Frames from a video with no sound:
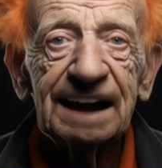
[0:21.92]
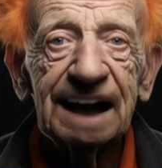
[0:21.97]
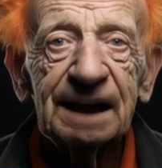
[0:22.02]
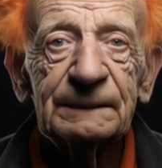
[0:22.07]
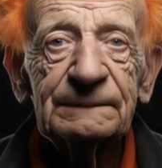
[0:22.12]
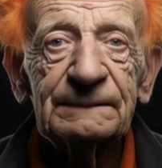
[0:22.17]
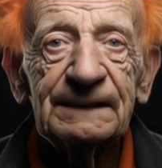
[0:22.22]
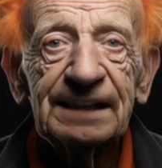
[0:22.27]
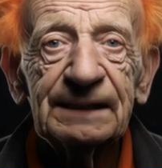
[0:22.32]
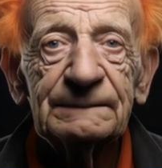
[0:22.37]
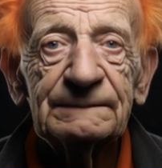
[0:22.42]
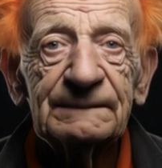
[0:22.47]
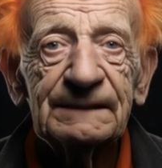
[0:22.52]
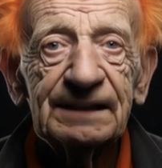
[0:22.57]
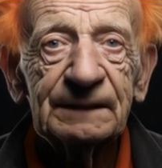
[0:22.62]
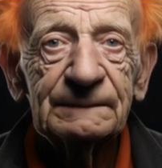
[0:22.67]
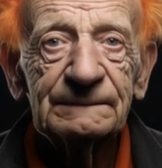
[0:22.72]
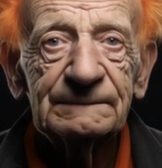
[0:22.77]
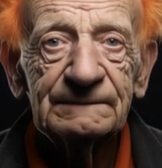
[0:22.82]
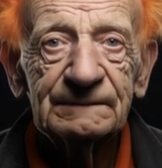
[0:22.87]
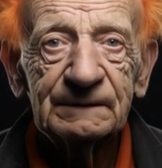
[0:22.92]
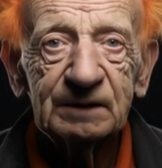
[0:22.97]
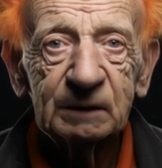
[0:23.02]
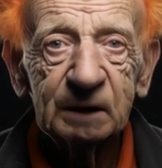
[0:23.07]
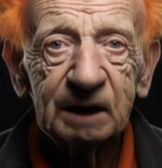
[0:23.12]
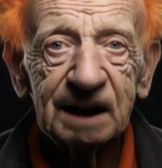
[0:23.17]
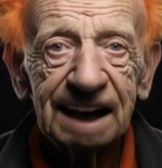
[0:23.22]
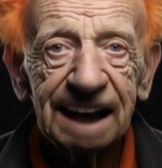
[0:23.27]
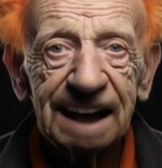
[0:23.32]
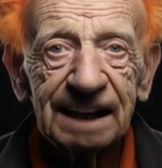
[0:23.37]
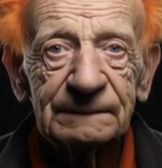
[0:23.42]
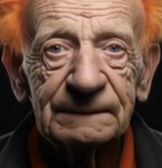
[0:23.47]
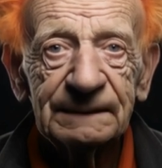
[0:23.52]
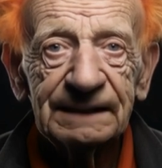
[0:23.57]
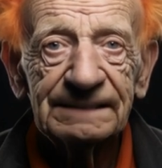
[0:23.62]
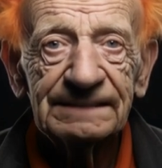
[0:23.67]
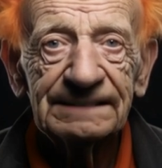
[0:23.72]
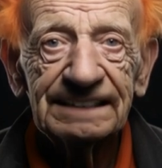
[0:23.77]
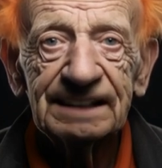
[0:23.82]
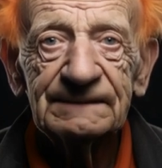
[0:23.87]
I blamed them for what I
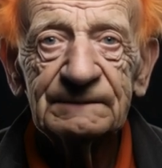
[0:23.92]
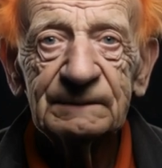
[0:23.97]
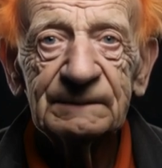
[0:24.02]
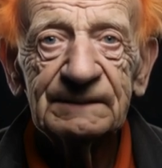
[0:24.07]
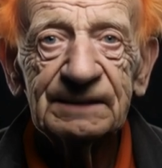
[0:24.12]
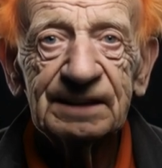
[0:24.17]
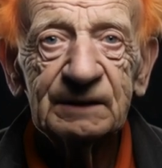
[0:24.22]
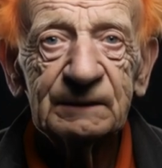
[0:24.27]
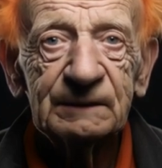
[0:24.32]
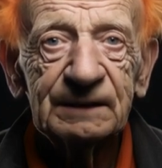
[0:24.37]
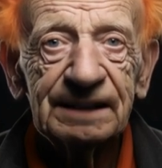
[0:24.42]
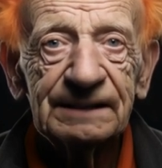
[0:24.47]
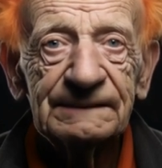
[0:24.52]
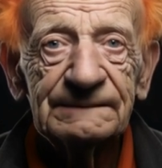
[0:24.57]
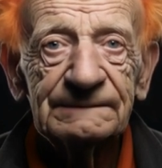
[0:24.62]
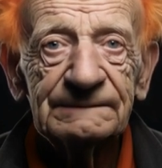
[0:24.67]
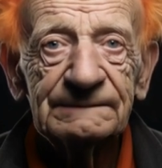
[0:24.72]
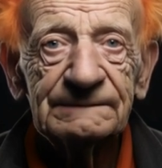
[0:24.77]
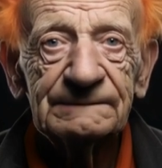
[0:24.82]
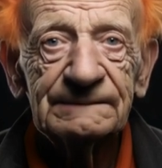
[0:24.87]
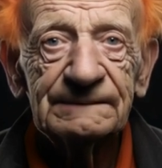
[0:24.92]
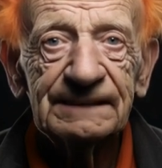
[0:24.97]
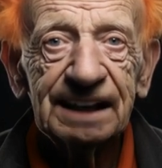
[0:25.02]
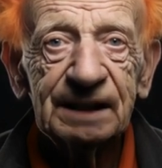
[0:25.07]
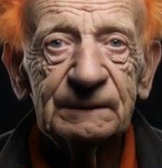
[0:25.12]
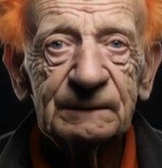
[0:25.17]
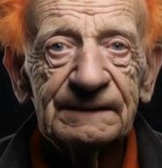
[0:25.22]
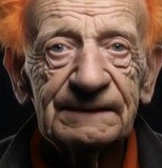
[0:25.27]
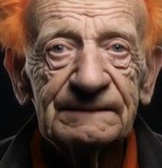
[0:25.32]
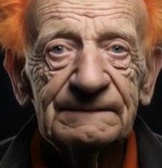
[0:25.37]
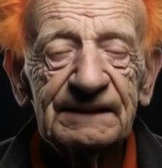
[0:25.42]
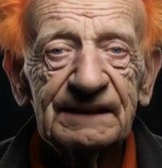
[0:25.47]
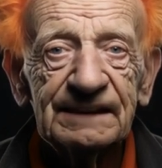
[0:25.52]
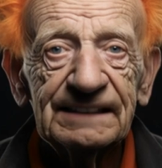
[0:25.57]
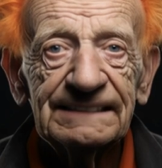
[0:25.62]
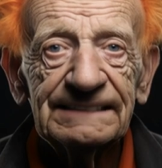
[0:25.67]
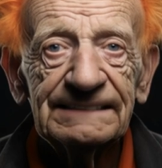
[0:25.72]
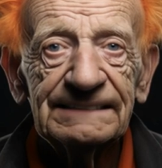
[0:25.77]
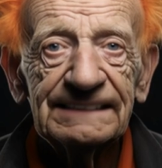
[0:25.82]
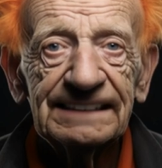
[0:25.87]
myself was doing. It was a very
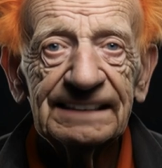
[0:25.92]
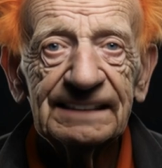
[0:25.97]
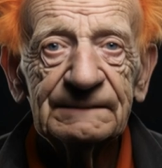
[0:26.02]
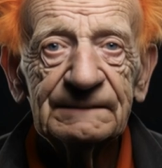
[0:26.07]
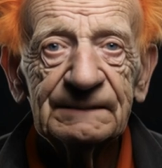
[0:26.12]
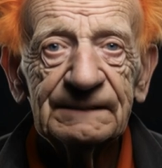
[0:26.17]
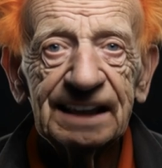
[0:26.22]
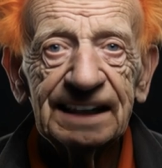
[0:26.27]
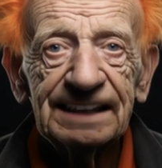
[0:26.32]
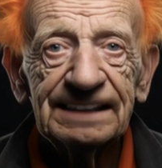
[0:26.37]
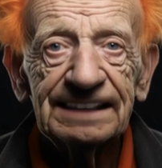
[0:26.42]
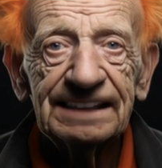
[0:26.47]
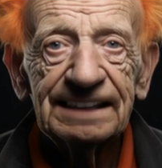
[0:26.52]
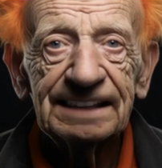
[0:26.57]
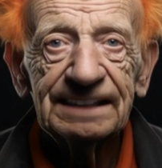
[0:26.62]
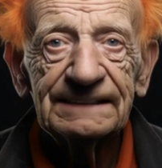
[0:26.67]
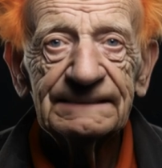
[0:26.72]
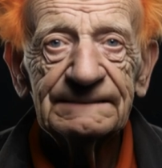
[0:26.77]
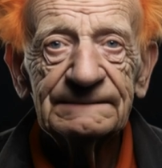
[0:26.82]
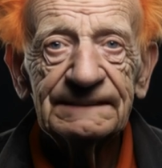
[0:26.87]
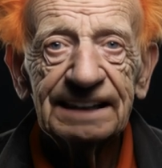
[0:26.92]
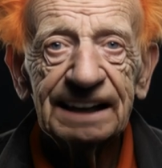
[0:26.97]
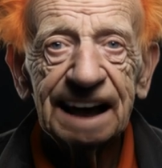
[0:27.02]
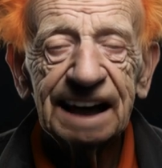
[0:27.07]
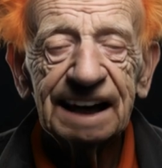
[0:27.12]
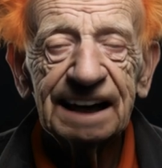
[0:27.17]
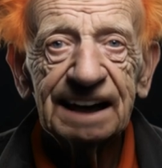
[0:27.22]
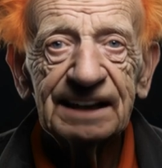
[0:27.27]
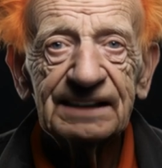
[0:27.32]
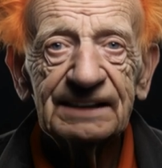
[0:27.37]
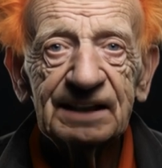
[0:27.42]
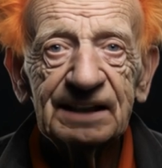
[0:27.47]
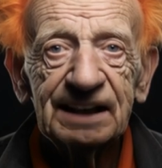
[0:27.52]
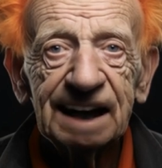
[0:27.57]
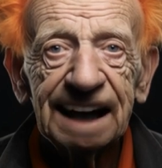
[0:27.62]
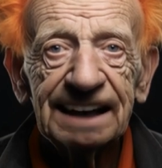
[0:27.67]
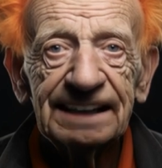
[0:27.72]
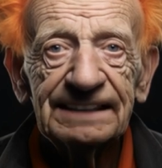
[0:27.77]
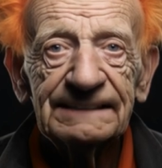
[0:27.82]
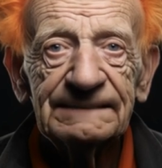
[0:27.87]
successful technique. I got good
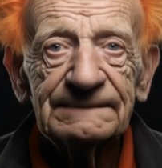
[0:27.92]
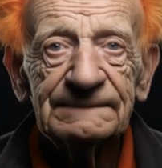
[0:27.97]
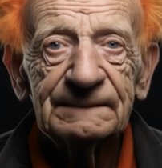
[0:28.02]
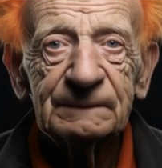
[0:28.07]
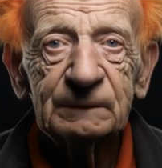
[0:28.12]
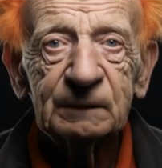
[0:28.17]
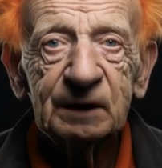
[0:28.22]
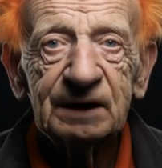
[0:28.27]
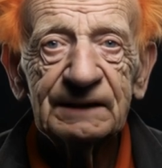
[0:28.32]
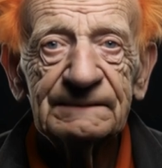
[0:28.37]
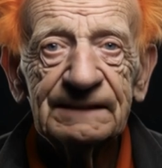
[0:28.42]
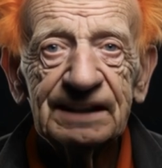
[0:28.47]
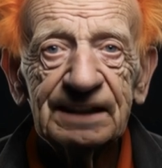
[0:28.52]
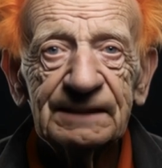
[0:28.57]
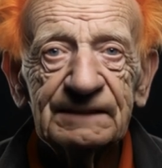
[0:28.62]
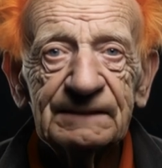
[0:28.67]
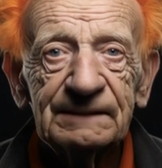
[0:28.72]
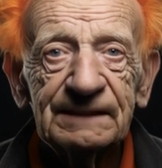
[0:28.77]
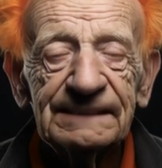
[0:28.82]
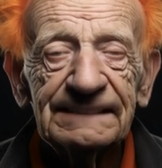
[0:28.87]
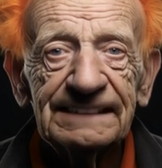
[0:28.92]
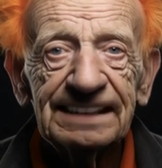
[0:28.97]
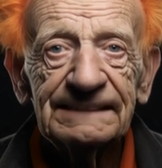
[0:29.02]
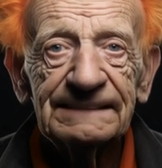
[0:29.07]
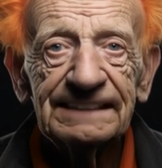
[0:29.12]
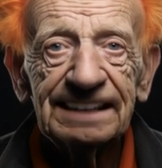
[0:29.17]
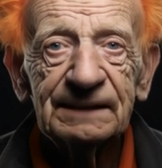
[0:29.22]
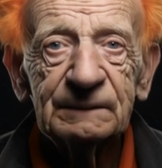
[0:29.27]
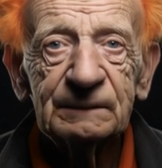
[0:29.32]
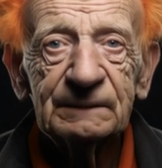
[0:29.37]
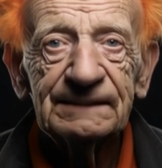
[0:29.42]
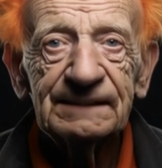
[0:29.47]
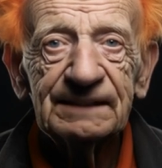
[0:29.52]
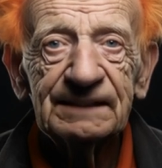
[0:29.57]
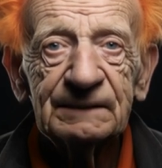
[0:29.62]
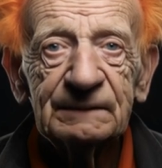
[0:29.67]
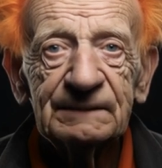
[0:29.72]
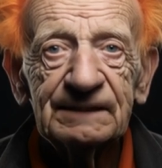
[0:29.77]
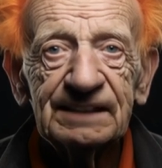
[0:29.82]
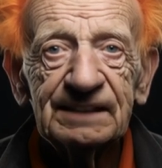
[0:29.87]
at it. One of the other things I did was to
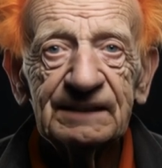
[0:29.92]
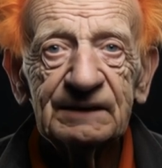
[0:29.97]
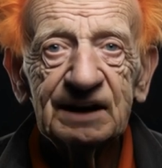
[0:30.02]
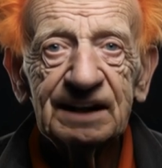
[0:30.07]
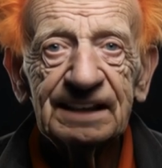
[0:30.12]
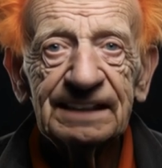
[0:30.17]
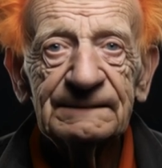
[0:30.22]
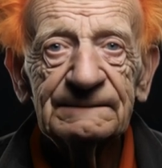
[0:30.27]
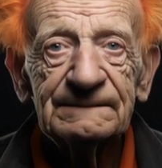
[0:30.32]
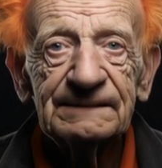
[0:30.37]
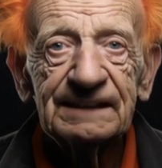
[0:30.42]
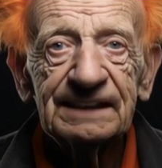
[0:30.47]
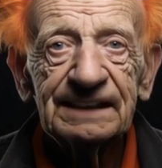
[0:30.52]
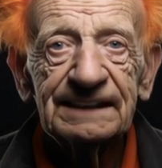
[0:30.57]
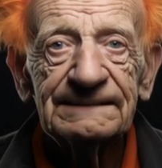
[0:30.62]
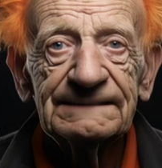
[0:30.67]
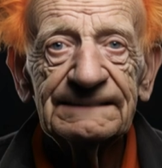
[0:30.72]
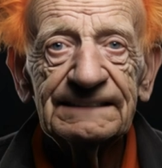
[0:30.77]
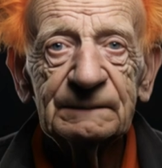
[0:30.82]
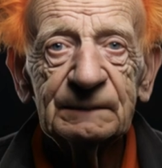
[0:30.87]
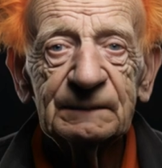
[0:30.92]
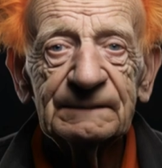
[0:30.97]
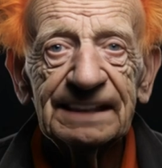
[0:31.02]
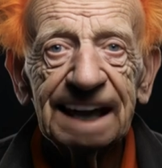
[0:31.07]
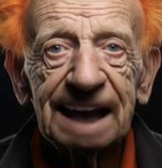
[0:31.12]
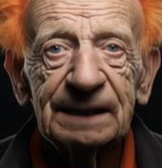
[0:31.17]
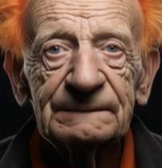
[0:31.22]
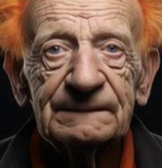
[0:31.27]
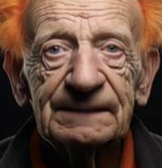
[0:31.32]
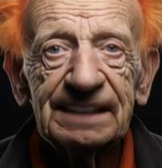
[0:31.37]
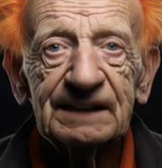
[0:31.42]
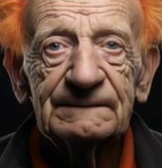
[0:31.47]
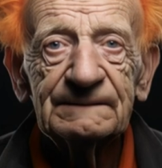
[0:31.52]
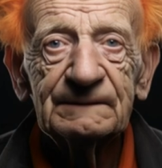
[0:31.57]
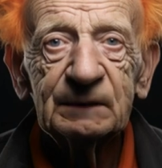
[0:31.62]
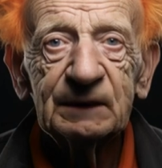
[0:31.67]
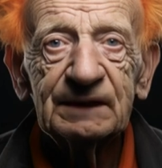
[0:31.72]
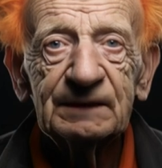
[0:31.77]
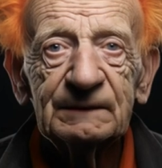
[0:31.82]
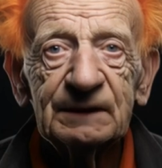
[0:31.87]
do destructive things that would damage
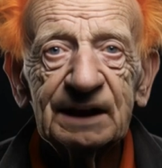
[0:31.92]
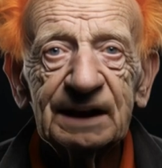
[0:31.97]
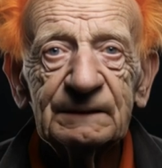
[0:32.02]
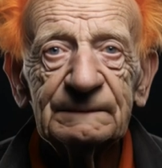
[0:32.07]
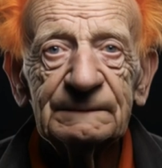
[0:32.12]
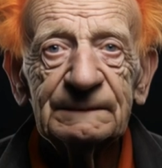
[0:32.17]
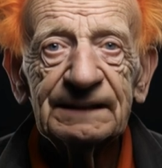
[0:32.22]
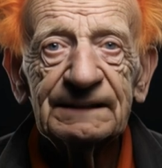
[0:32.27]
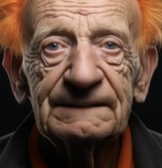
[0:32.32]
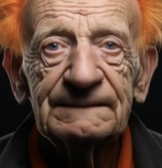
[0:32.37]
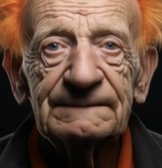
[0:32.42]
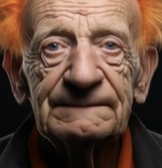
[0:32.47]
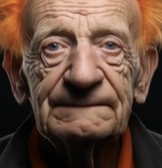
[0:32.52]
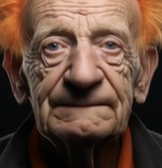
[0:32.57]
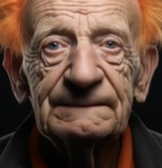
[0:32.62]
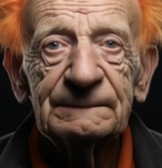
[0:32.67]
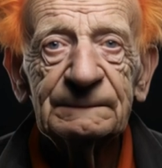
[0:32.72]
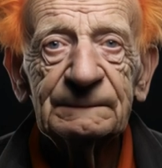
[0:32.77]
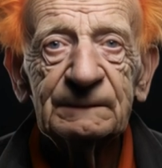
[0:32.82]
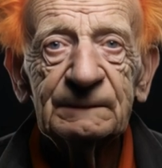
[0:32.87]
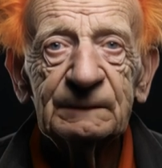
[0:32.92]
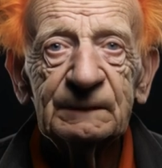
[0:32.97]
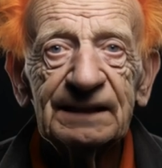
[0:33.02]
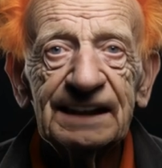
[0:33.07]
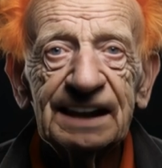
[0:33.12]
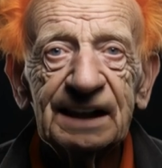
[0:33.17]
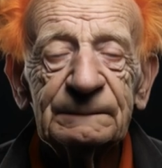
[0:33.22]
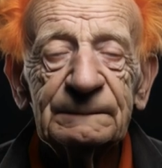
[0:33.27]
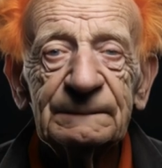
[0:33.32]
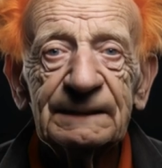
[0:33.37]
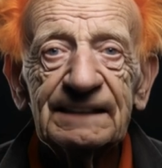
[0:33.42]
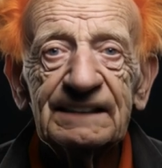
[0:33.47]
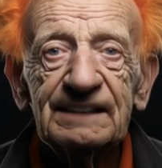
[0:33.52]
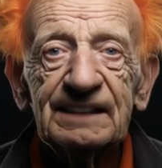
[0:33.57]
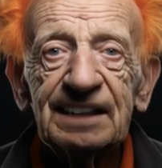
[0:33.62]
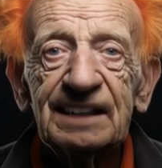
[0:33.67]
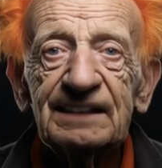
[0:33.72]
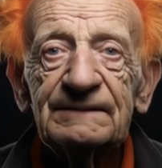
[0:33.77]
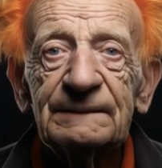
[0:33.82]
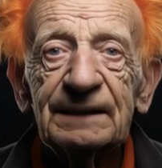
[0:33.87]
everyone around me, but would help me
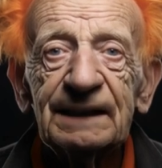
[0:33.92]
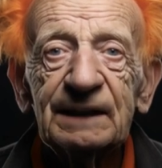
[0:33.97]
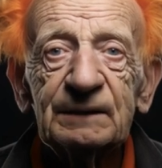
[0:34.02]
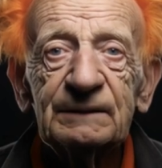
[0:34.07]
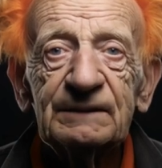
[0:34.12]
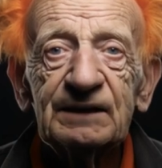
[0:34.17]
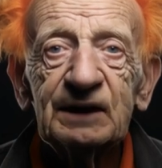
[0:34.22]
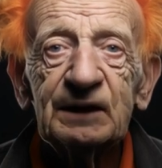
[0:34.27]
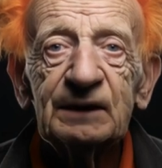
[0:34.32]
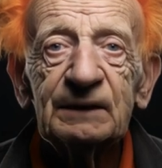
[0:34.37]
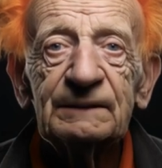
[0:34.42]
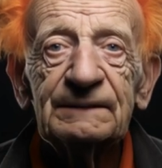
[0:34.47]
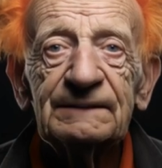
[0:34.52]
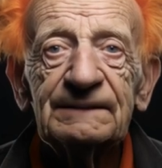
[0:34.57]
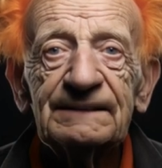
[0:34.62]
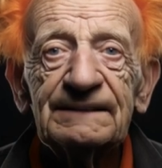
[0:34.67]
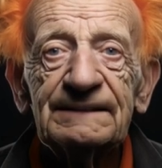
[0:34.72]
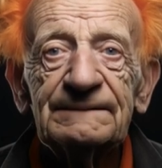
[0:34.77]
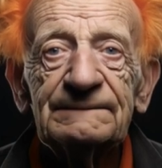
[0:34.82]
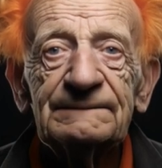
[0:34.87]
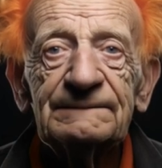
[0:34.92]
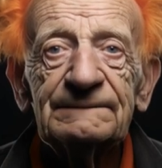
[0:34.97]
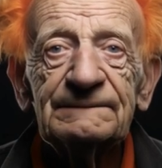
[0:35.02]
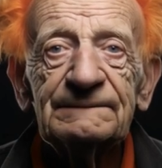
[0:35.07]
achieve my own goals.